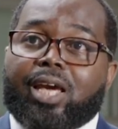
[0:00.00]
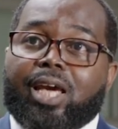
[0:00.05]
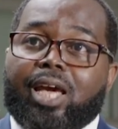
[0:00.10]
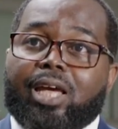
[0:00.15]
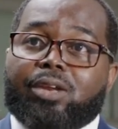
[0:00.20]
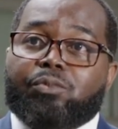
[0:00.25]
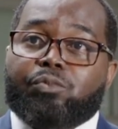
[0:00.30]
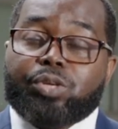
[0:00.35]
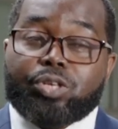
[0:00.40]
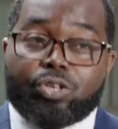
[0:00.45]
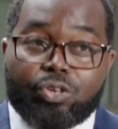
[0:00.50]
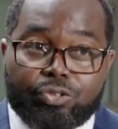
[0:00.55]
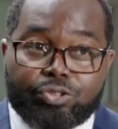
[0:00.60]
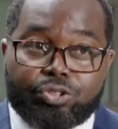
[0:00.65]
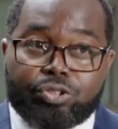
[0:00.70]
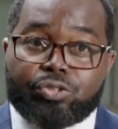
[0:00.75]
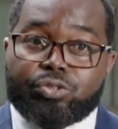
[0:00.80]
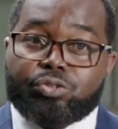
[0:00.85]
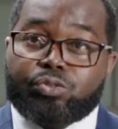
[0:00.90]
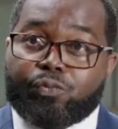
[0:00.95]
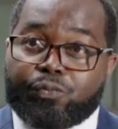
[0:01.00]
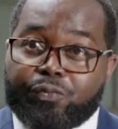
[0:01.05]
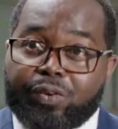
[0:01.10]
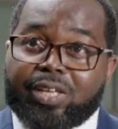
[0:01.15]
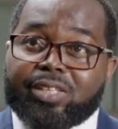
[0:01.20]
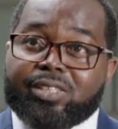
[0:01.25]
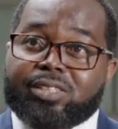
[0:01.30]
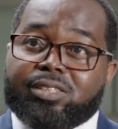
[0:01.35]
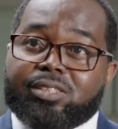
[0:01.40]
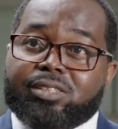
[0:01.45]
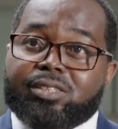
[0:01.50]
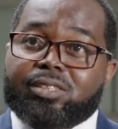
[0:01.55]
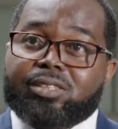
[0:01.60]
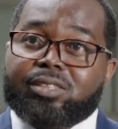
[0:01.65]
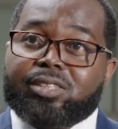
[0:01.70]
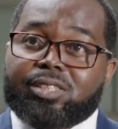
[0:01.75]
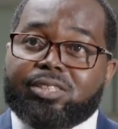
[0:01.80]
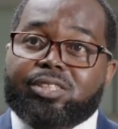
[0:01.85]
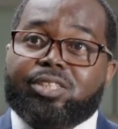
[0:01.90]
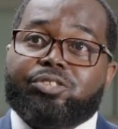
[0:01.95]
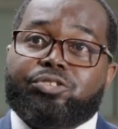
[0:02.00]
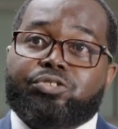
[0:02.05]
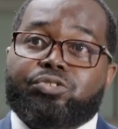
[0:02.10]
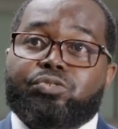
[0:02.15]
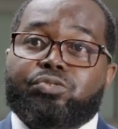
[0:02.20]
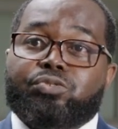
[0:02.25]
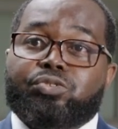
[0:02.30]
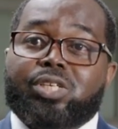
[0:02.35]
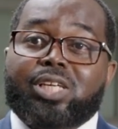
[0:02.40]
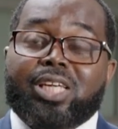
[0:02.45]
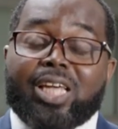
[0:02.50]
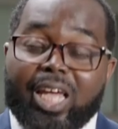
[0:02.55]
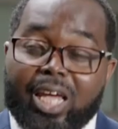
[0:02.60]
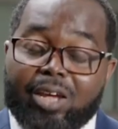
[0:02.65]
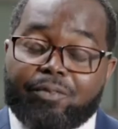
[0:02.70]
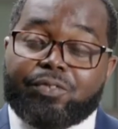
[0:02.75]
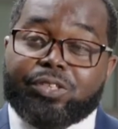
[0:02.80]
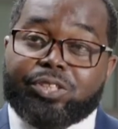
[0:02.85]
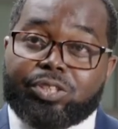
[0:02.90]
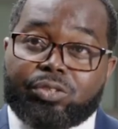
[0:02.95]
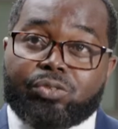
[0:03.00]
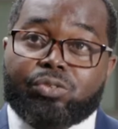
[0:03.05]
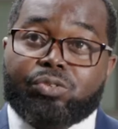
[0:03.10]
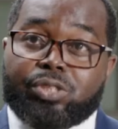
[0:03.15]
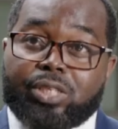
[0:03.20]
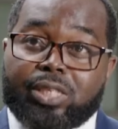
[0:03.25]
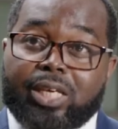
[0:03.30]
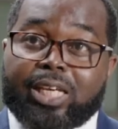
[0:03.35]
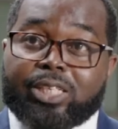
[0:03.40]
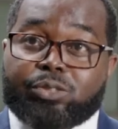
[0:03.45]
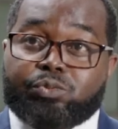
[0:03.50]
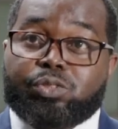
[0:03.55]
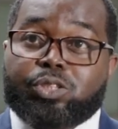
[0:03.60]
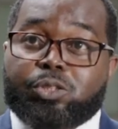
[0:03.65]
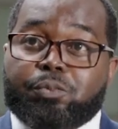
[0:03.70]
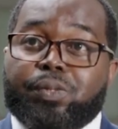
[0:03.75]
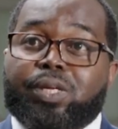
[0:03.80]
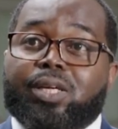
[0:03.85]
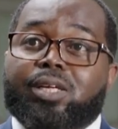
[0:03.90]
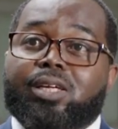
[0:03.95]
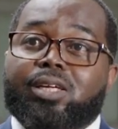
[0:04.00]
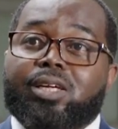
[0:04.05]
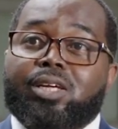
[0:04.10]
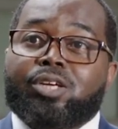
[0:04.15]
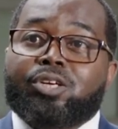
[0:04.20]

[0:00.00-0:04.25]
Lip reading: And we continue to face these issues every single day as we speak.